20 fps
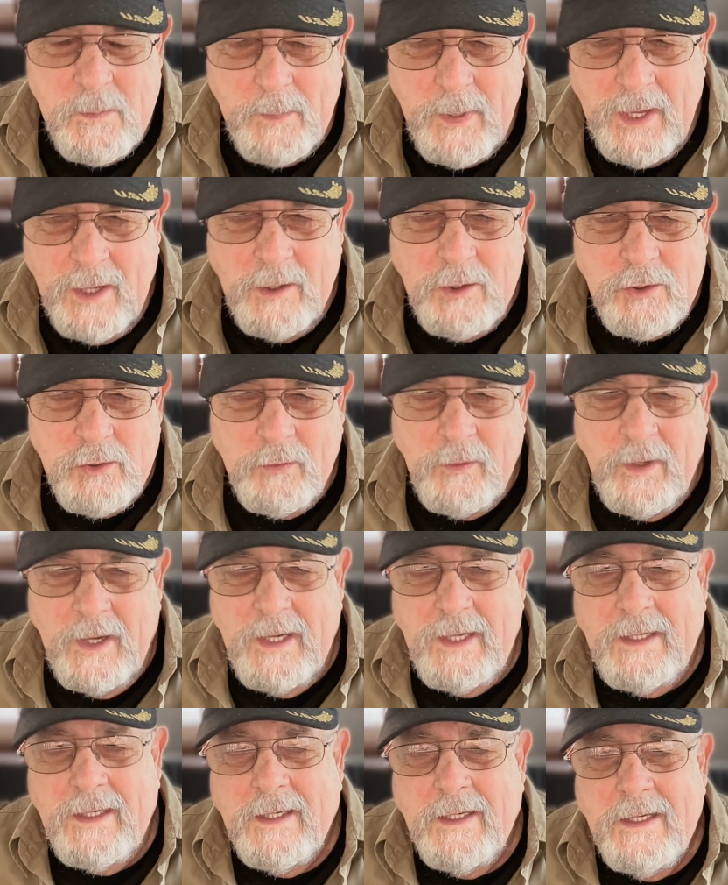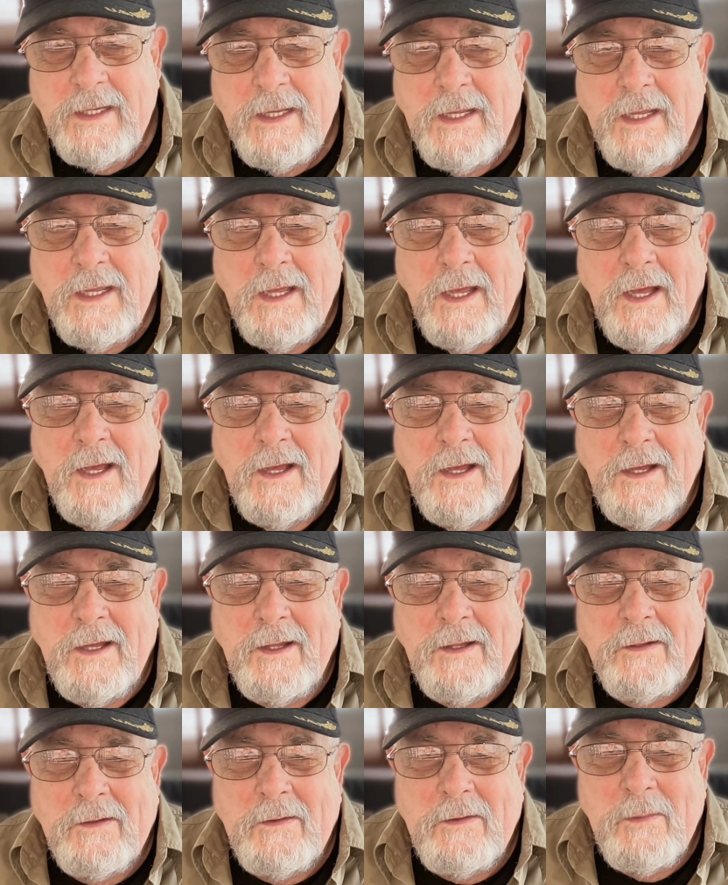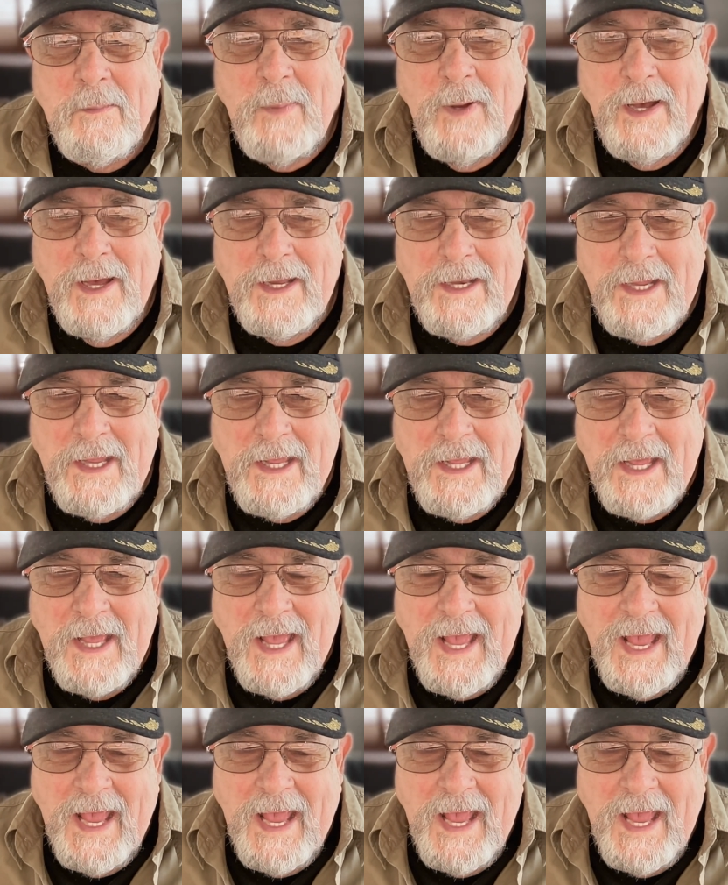penetrate the body.